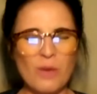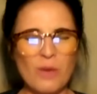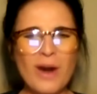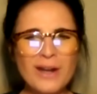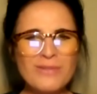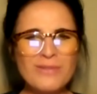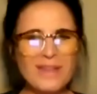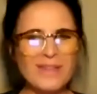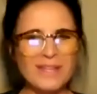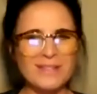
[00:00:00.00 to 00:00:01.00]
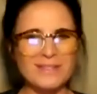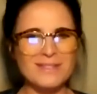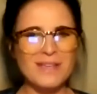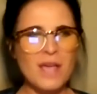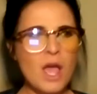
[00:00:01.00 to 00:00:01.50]
Why do you think that
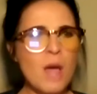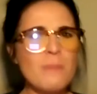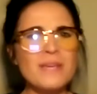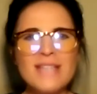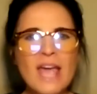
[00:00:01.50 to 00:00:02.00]
is? Because